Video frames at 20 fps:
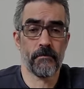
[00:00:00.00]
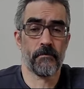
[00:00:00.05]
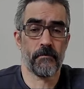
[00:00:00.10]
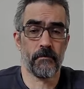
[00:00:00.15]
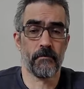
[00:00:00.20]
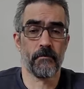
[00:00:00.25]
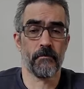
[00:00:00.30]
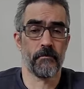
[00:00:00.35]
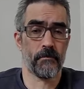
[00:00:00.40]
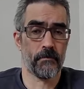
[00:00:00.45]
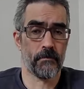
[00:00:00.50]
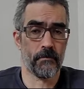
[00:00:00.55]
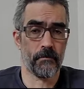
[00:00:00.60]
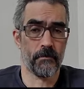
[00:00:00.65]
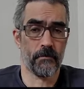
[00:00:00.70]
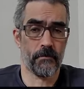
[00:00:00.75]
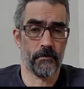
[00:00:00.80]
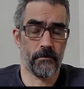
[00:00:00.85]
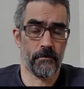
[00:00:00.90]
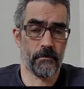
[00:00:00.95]

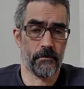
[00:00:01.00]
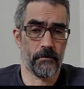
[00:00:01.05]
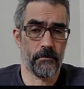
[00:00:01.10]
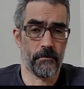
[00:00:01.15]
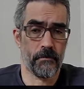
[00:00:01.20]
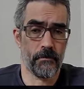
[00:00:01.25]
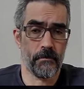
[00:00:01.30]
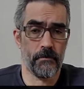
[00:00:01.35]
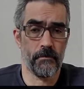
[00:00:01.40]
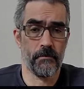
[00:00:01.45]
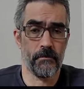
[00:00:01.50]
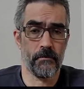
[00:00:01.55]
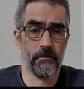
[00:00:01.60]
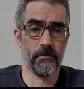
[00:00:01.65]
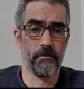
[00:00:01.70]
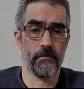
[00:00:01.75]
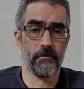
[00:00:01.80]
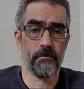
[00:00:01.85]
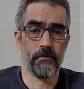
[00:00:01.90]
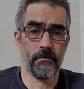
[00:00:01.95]

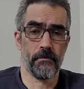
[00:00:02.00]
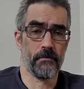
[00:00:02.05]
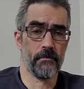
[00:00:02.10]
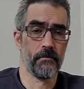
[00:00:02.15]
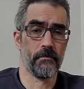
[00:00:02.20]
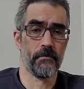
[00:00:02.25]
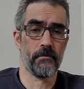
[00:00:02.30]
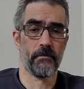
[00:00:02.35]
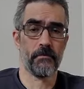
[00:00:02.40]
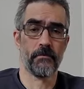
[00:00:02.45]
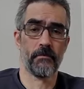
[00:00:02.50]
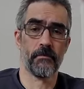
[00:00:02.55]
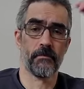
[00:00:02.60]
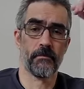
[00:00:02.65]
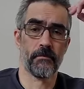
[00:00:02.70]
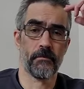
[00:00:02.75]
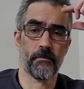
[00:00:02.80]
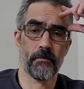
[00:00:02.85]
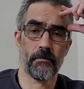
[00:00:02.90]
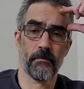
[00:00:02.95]

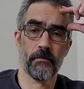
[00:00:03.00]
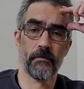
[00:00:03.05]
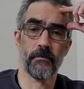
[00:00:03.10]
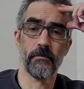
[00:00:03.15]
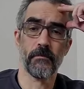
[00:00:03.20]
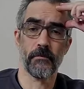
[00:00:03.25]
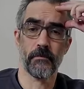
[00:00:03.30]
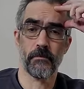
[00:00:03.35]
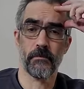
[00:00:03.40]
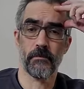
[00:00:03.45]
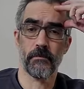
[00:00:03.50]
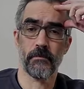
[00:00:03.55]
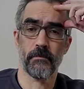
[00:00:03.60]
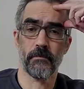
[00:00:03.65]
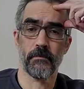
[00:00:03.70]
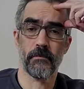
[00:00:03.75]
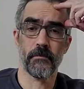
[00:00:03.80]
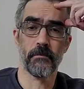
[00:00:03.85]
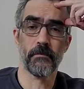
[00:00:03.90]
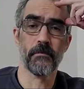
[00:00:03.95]

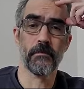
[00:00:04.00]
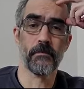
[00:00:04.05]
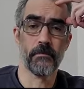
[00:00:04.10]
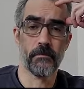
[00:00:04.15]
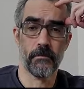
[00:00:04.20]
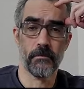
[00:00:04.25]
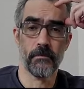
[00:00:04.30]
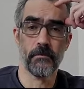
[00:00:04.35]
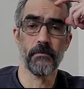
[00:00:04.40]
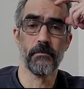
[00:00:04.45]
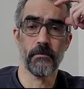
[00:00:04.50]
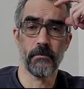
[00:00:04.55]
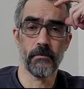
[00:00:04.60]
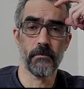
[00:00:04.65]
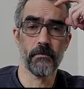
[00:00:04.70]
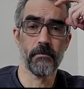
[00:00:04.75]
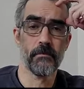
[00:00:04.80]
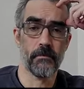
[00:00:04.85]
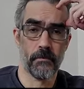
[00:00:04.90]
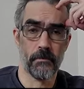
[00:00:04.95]

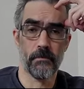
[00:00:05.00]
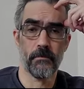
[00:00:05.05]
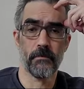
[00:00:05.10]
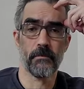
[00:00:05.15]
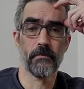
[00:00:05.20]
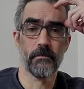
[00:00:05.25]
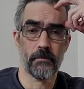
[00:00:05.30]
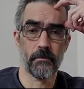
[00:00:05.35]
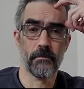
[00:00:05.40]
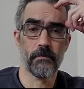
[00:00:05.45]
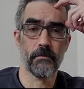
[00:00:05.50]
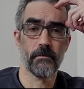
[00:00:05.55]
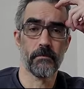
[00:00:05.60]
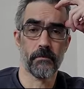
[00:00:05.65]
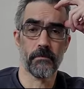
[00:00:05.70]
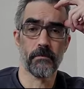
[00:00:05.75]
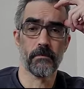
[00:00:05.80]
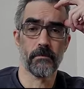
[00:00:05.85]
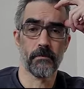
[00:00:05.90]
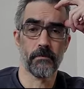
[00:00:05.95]

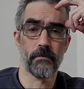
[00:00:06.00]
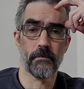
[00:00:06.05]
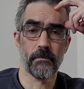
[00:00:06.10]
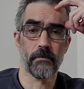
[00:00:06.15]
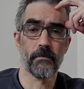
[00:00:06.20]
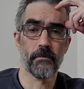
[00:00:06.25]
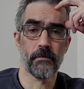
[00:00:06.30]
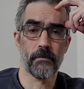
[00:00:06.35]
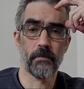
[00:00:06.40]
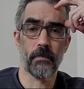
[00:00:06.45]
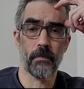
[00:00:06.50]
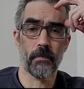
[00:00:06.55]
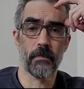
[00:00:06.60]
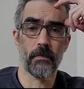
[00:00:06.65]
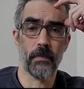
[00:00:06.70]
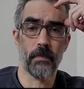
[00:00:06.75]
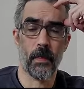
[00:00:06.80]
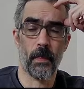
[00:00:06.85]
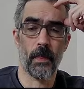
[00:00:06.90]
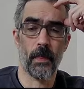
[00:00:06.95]

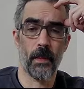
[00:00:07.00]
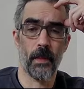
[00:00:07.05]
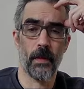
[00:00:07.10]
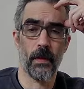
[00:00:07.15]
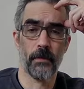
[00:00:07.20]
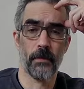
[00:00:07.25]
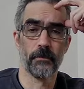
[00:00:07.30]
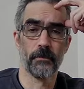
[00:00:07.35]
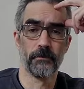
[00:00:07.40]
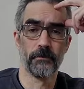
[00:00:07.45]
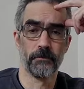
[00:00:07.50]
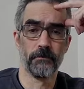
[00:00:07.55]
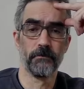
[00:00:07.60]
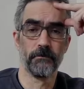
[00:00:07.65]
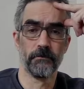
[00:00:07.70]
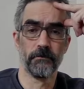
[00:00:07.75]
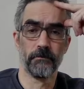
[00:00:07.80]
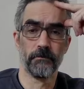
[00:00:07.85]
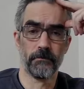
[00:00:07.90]
This person isn't speaking.